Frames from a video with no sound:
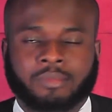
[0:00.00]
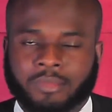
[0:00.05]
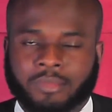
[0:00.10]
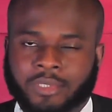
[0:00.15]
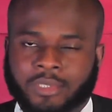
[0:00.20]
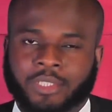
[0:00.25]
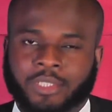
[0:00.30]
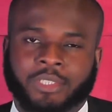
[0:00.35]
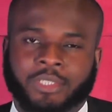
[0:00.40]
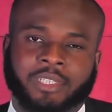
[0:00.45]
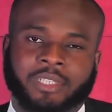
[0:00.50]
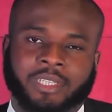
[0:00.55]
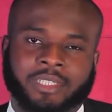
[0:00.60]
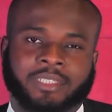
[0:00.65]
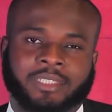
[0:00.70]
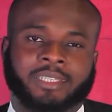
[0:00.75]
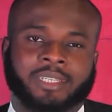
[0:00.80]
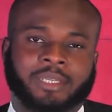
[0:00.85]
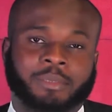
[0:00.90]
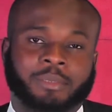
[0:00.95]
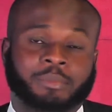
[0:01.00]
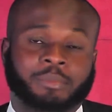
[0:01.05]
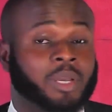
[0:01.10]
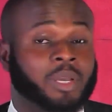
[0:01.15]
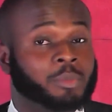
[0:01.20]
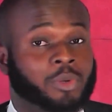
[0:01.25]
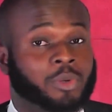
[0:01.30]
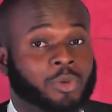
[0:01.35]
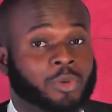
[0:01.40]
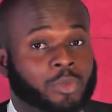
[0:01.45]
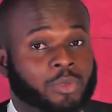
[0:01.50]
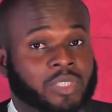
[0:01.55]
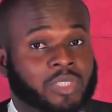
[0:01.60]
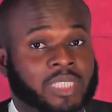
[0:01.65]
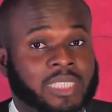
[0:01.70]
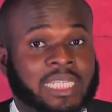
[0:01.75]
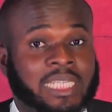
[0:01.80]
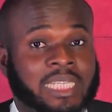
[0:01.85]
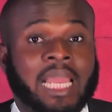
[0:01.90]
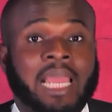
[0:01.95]
See you next time. I'm your
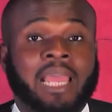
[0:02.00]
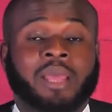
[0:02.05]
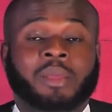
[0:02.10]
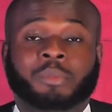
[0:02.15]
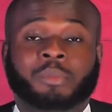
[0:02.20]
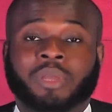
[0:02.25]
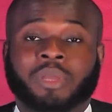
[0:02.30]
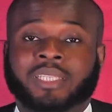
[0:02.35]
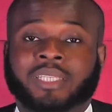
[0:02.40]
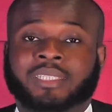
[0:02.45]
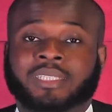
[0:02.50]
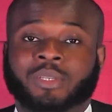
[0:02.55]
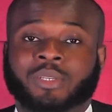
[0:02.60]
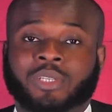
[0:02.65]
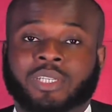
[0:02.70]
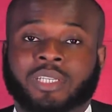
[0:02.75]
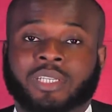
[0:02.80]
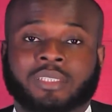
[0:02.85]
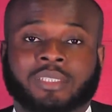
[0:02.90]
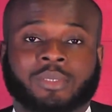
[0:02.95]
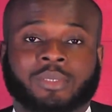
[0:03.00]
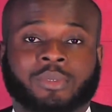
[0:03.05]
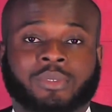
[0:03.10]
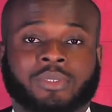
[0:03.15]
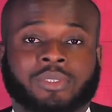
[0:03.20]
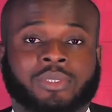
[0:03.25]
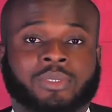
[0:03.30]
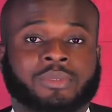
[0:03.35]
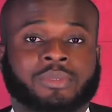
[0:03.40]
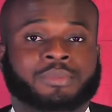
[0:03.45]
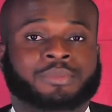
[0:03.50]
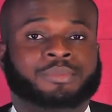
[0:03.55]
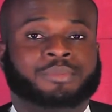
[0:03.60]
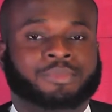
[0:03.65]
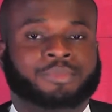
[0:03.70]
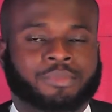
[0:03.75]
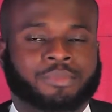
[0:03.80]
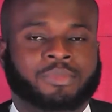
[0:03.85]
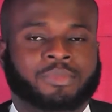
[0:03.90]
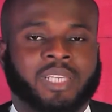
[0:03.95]
host, Benson Okezie
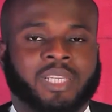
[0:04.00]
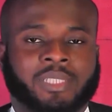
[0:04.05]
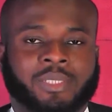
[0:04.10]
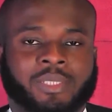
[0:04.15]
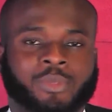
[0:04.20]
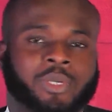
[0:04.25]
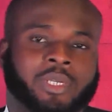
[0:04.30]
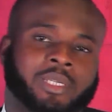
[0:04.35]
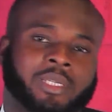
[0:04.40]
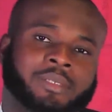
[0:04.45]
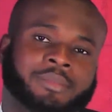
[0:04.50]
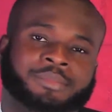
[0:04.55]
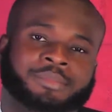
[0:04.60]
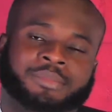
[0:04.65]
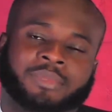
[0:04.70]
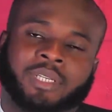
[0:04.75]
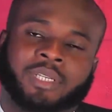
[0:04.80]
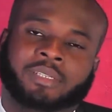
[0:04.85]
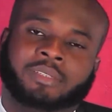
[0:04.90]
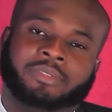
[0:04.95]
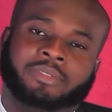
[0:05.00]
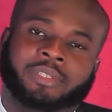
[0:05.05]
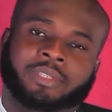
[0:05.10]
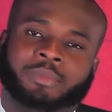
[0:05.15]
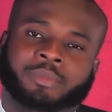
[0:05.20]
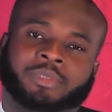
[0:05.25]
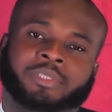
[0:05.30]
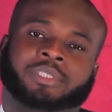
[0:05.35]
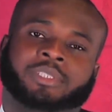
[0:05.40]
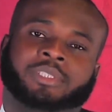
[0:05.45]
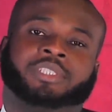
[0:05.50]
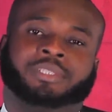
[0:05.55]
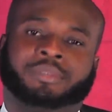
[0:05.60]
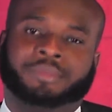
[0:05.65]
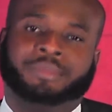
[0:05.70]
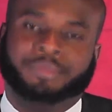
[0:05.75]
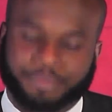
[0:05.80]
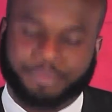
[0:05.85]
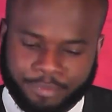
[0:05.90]
Esquire. Thank you very much.